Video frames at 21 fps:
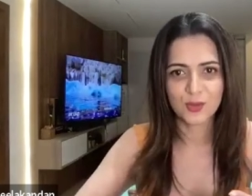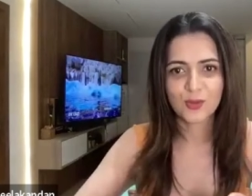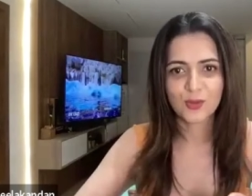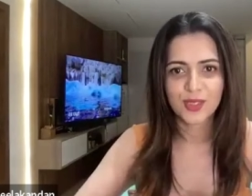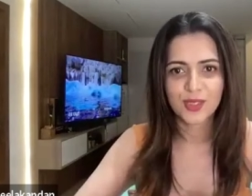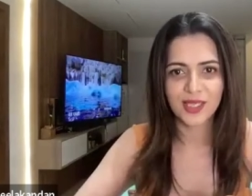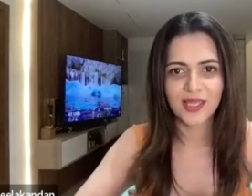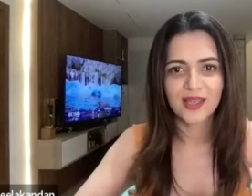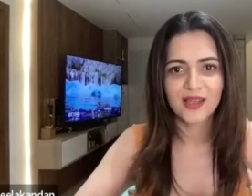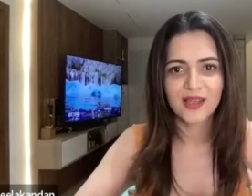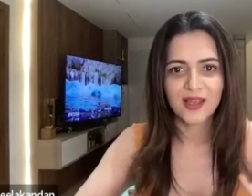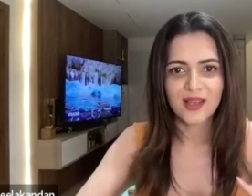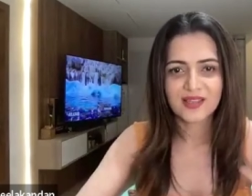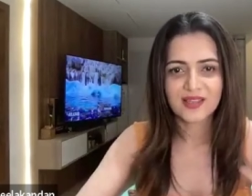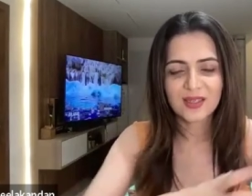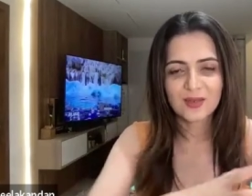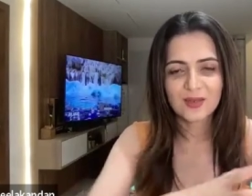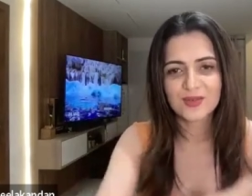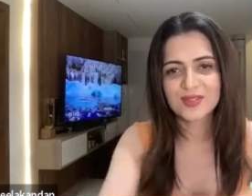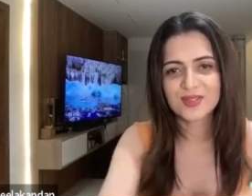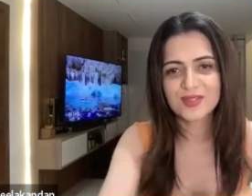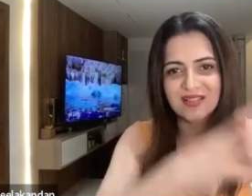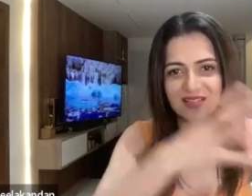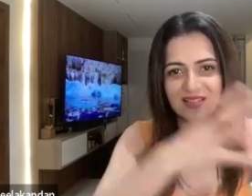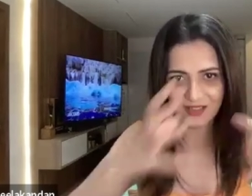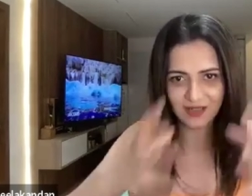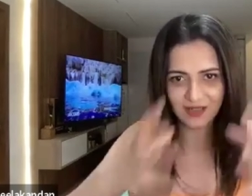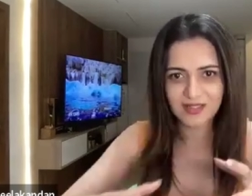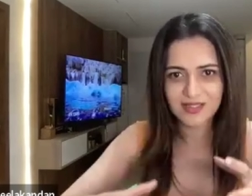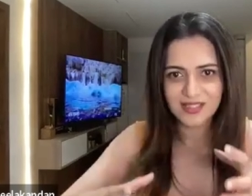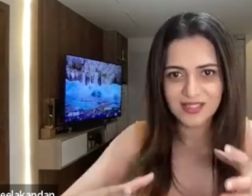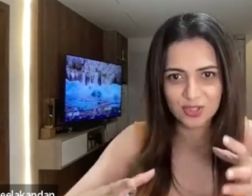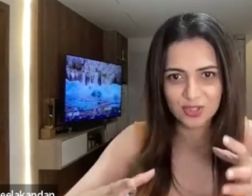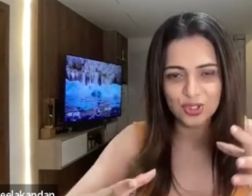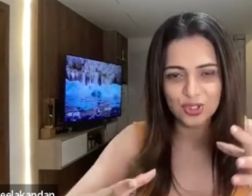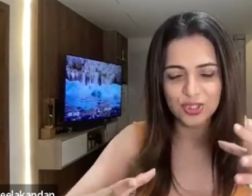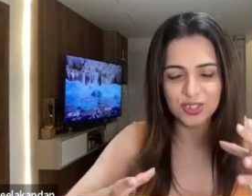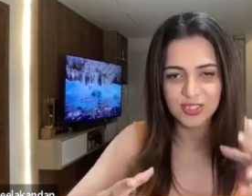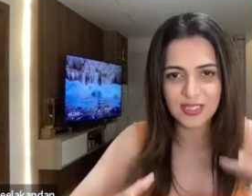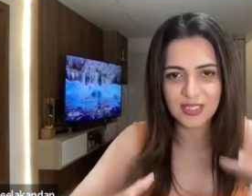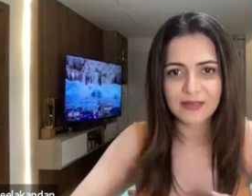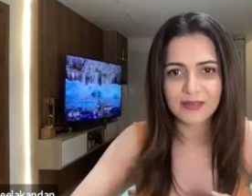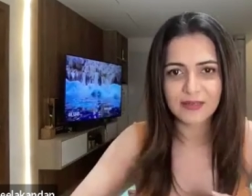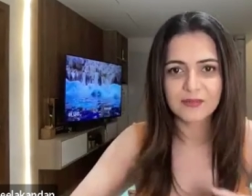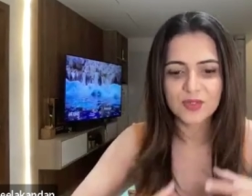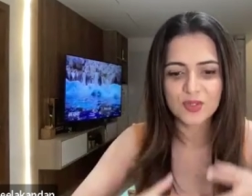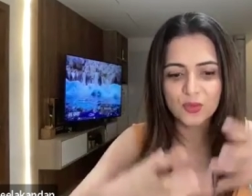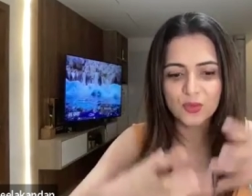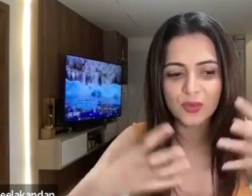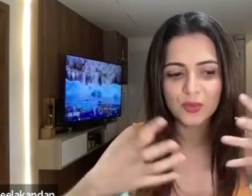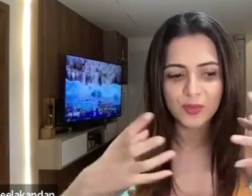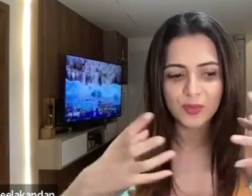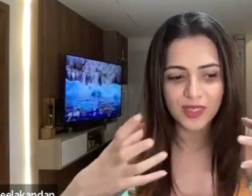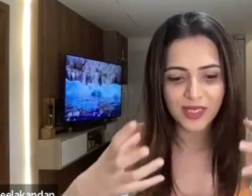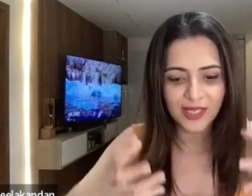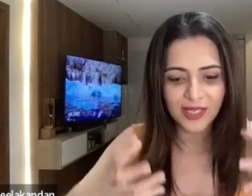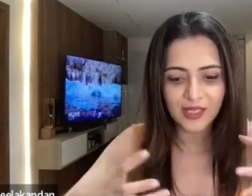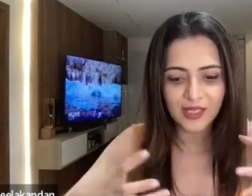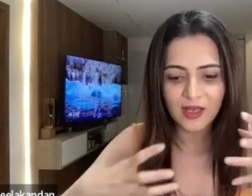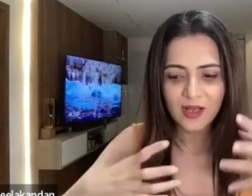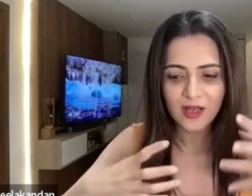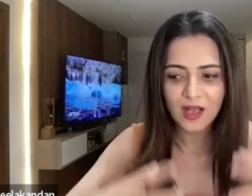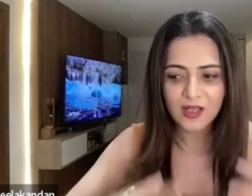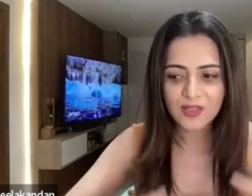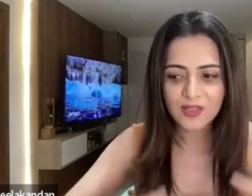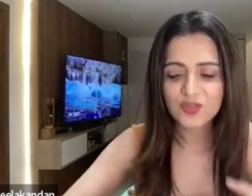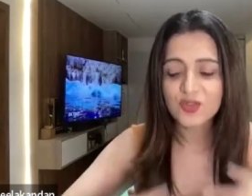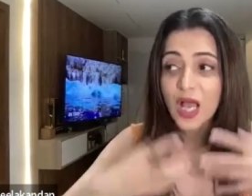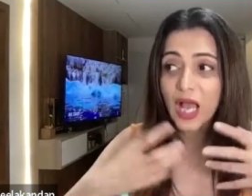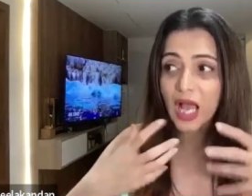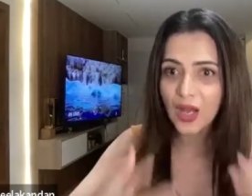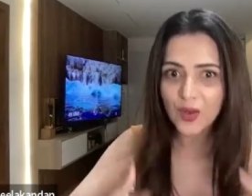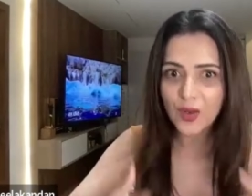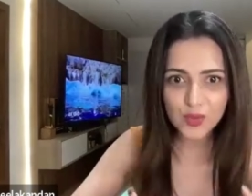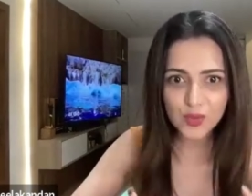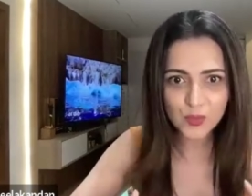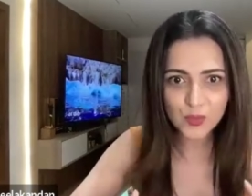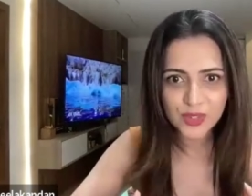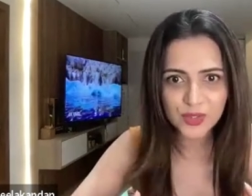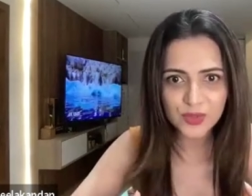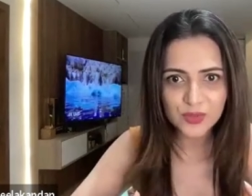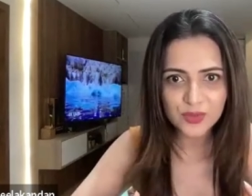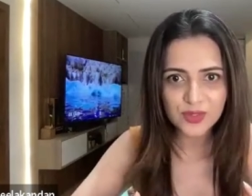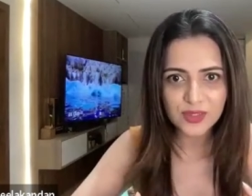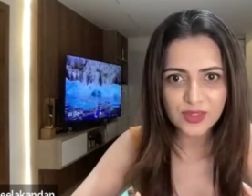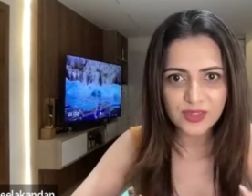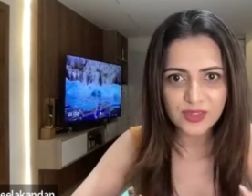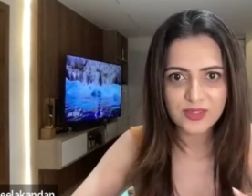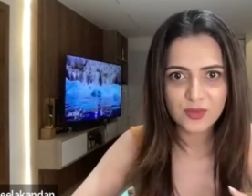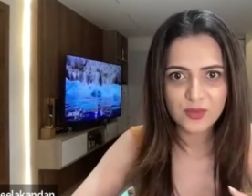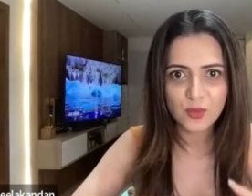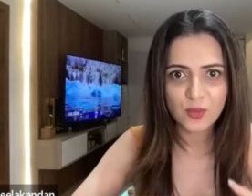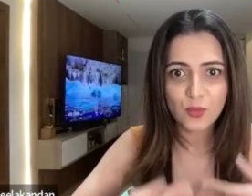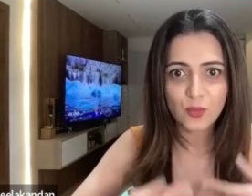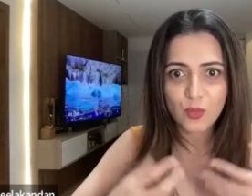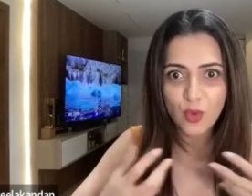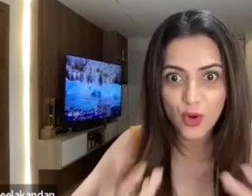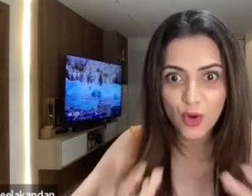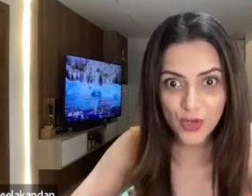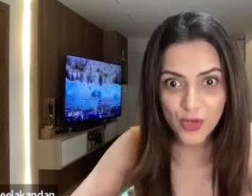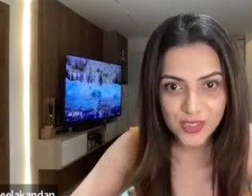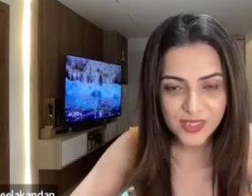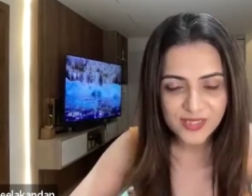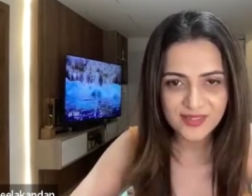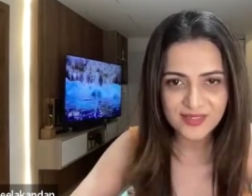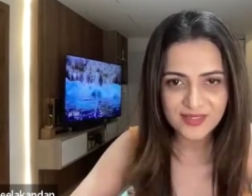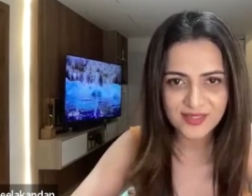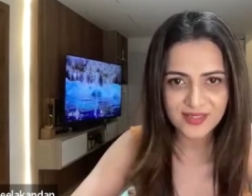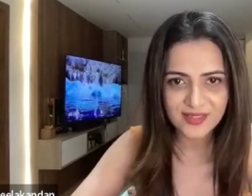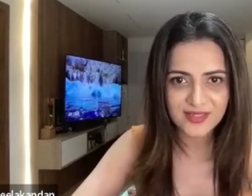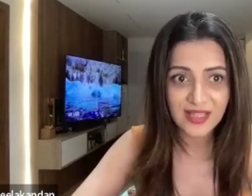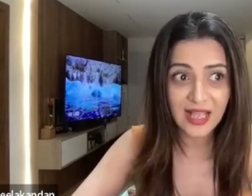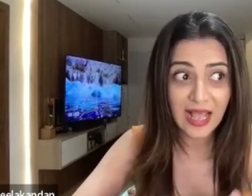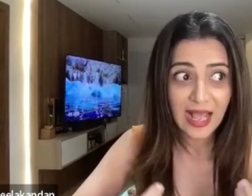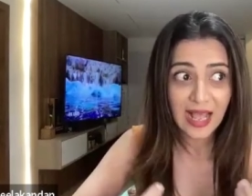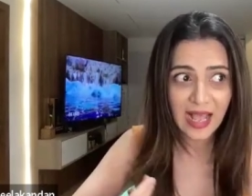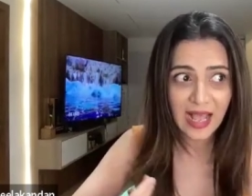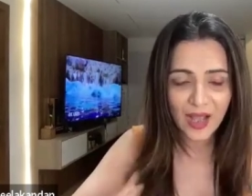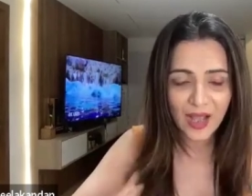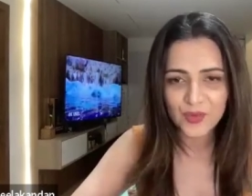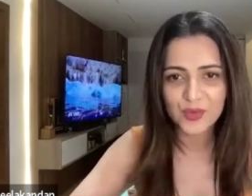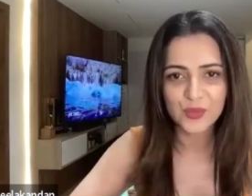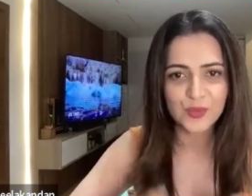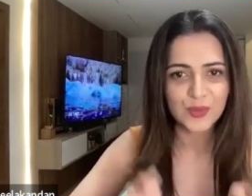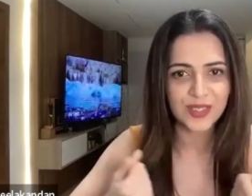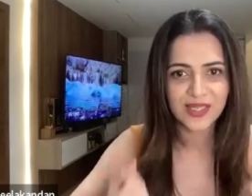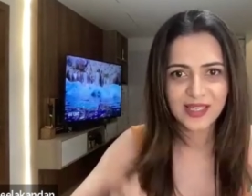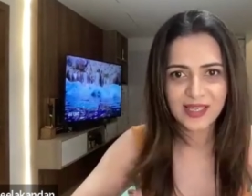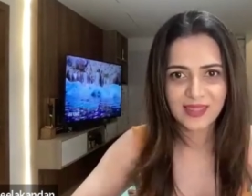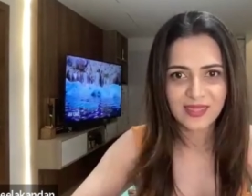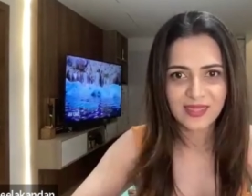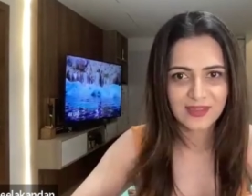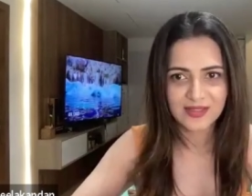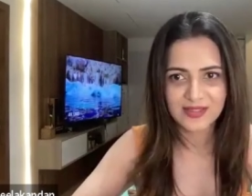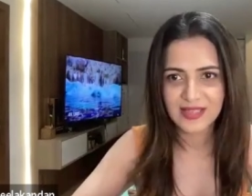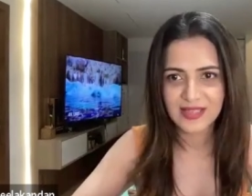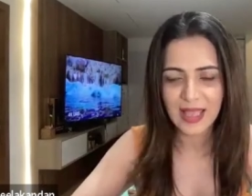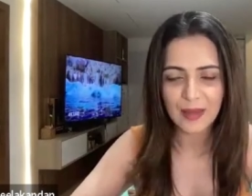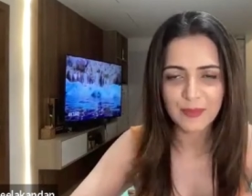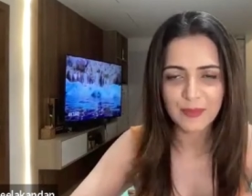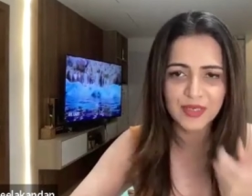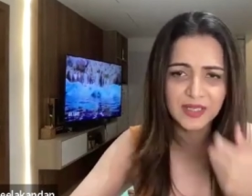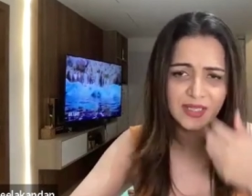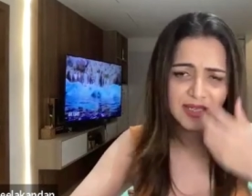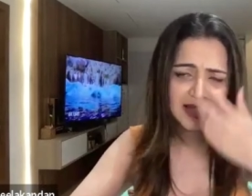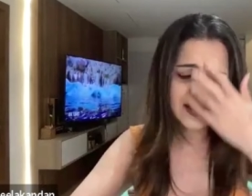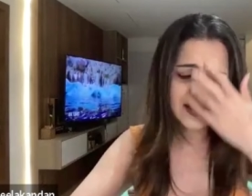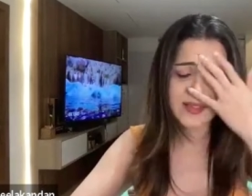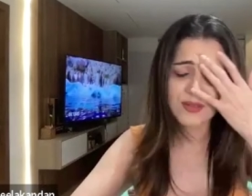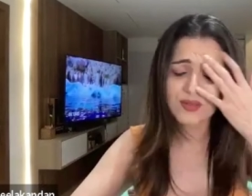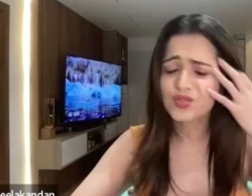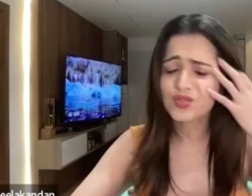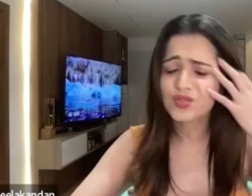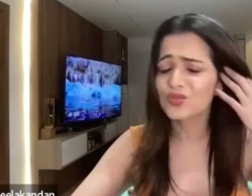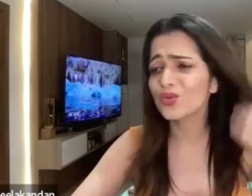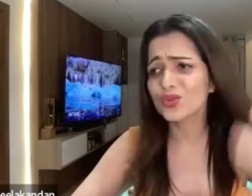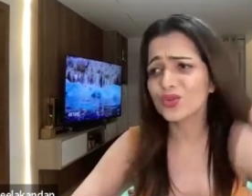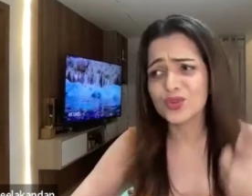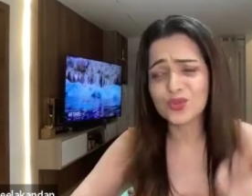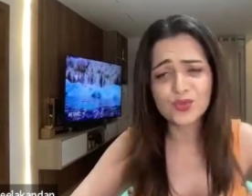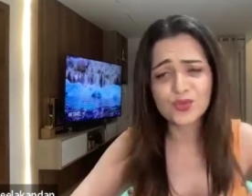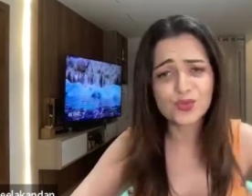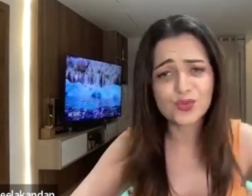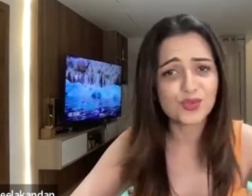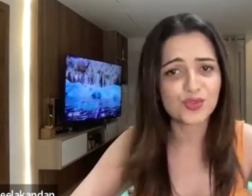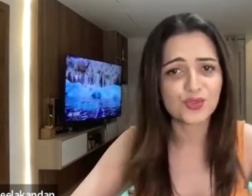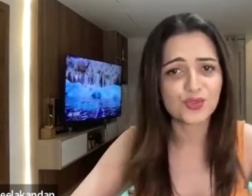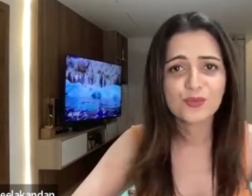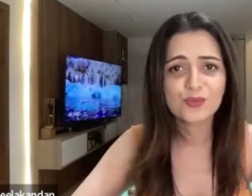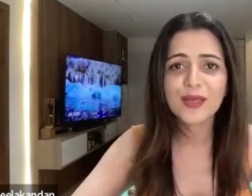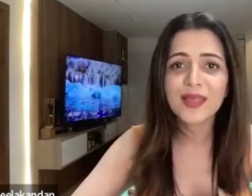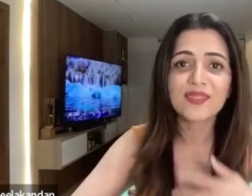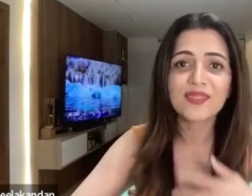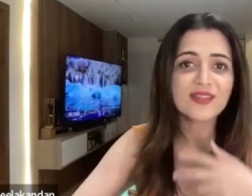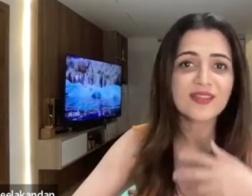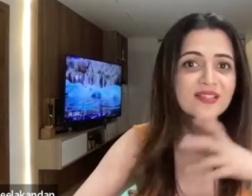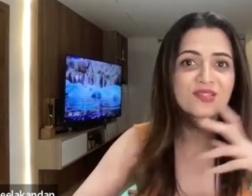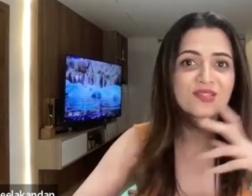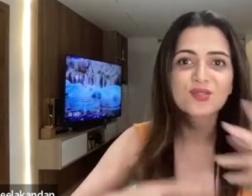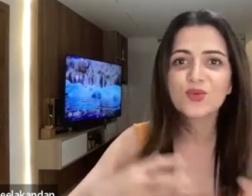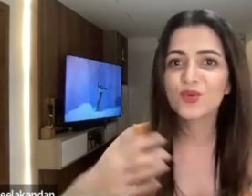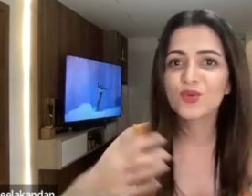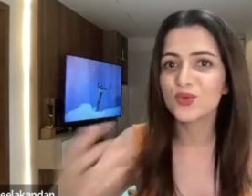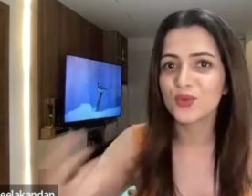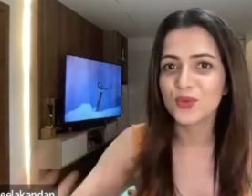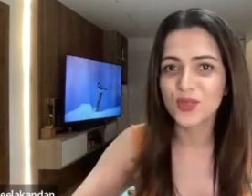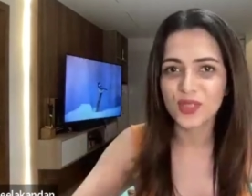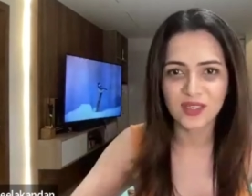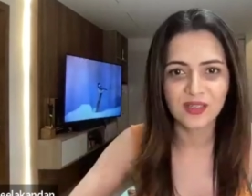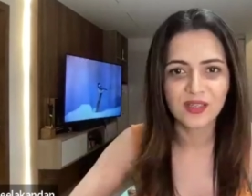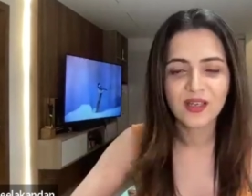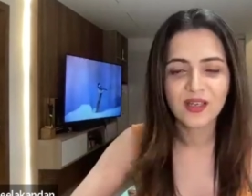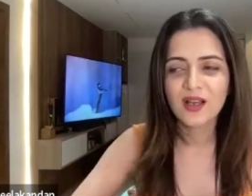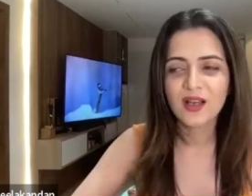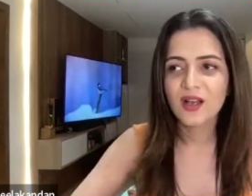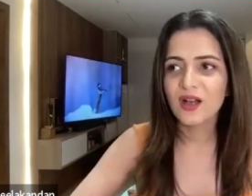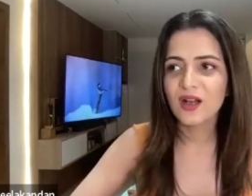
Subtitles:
Okay, there was this transition time, so we were like, so how do we do this? So what is this? How do we get this happening? And there was no YouTube, and there's no looking.